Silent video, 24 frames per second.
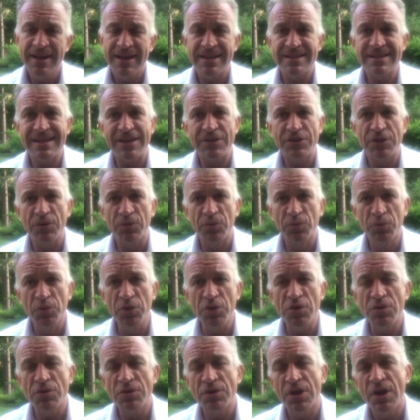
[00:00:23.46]
is at the
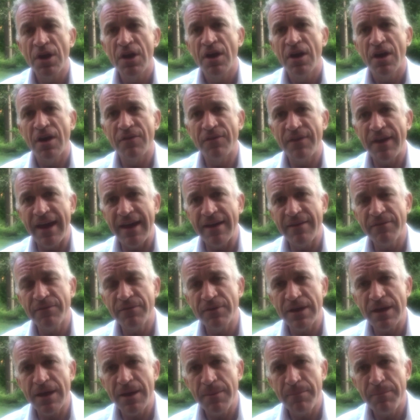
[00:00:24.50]
root of
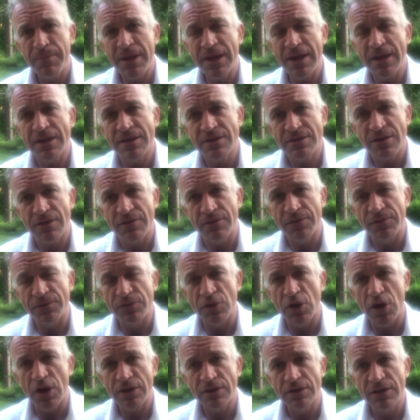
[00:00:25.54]
every piece of
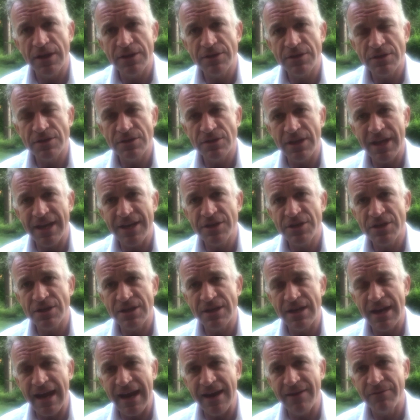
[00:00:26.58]
flawed legislation
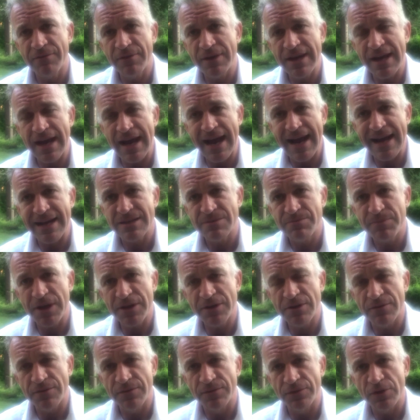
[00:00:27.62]
and every
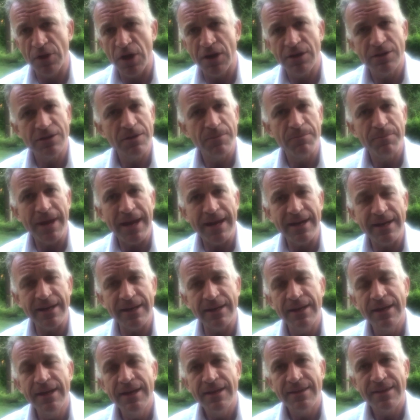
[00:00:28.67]
aspect of flawed
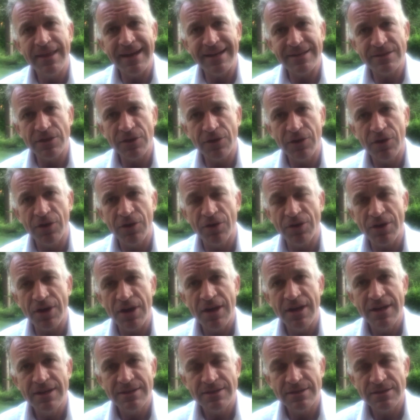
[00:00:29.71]
debating that has occurred
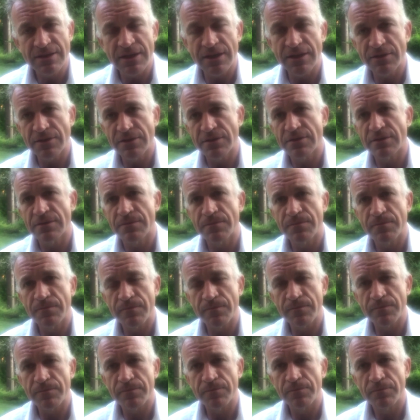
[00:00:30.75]
since.
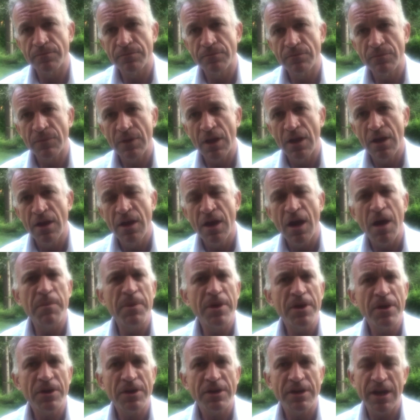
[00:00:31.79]

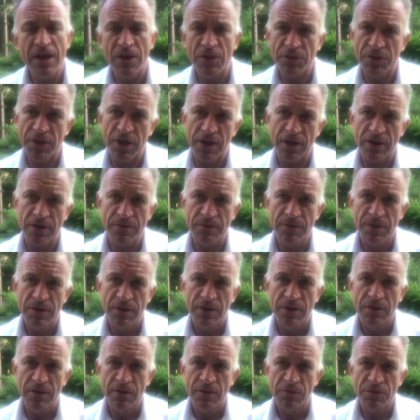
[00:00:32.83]
American healthcare
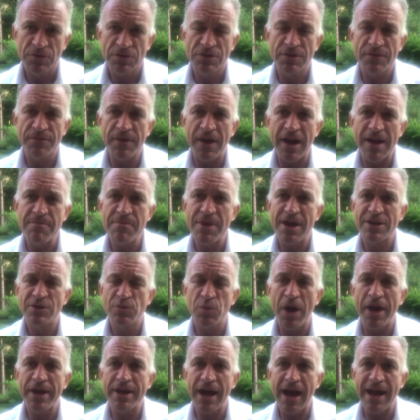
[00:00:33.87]
was defined by
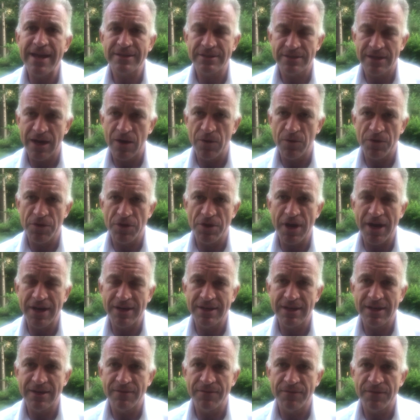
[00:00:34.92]
Dwight Eisenhower in the
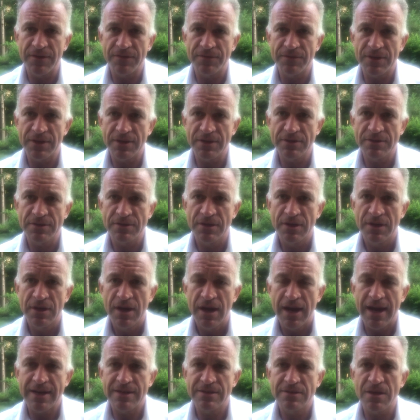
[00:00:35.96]
1950s
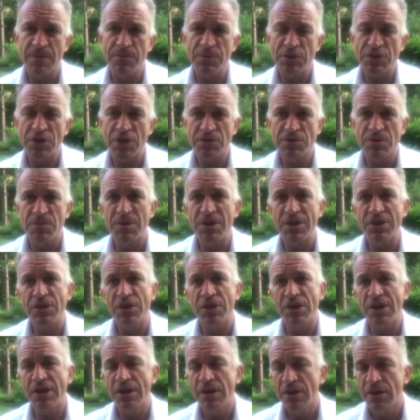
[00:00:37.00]
as something that should
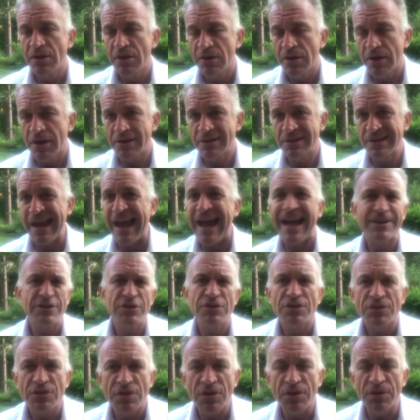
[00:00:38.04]
be
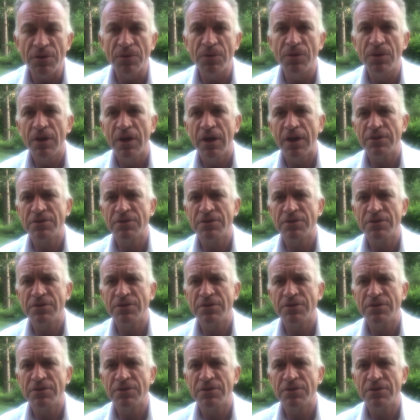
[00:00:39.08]
attached to